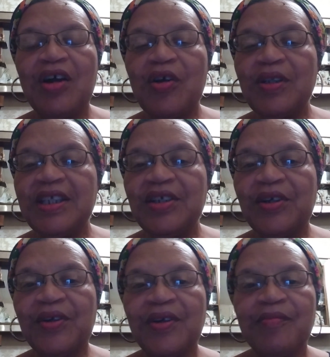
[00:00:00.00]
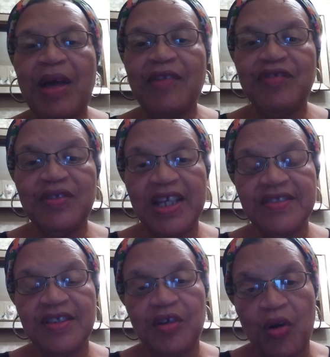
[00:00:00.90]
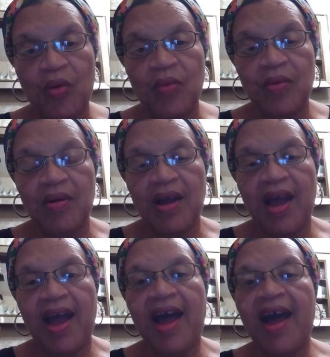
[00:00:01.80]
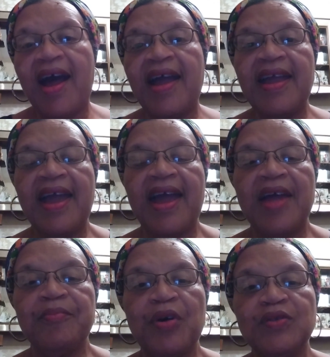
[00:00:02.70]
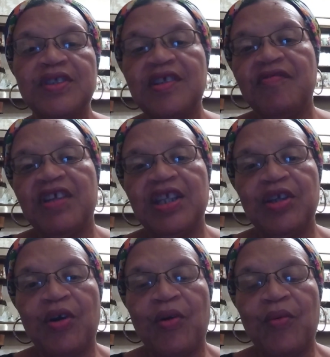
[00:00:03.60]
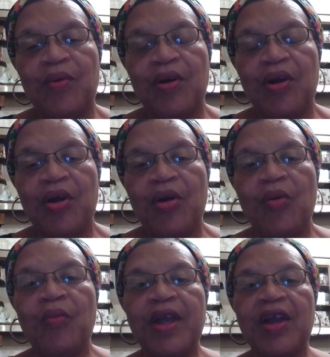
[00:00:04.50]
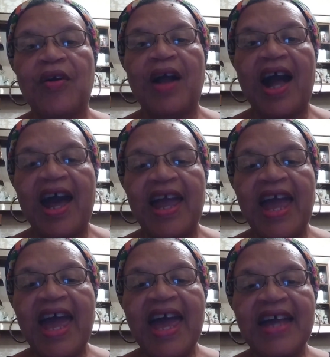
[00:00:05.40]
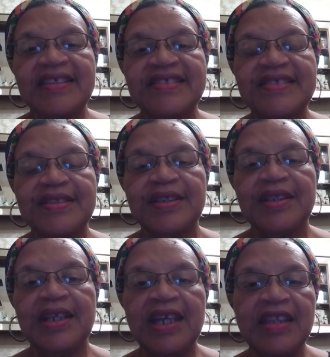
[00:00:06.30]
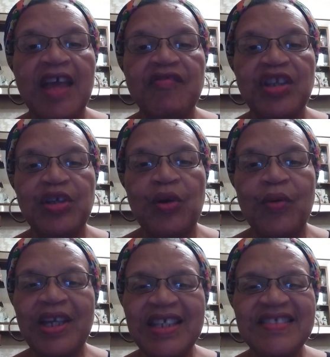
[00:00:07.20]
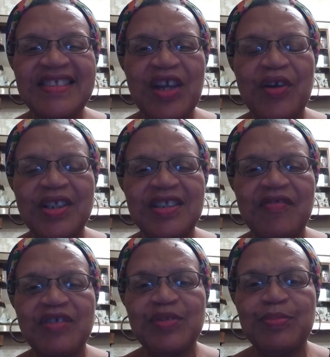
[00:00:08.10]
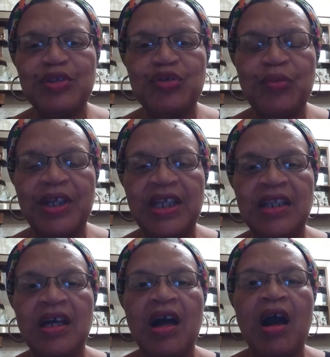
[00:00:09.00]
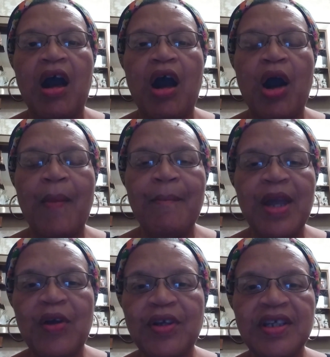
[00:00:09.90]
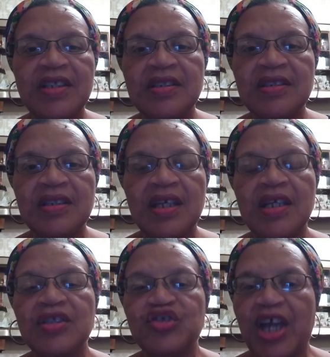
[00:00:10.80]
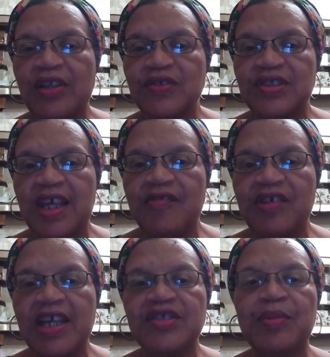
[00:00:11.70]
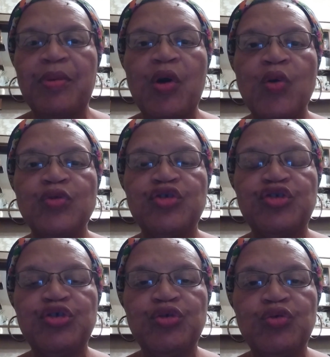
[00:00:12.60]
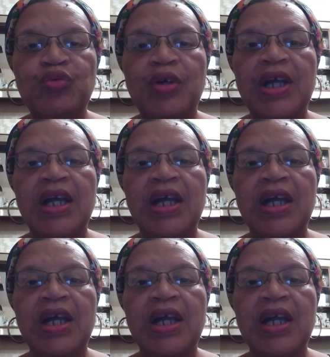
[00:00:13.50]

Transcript: Earlier, about a few days ago, I had posted a video where I asked in that video, is there a difference between American chattel slavery as opposed to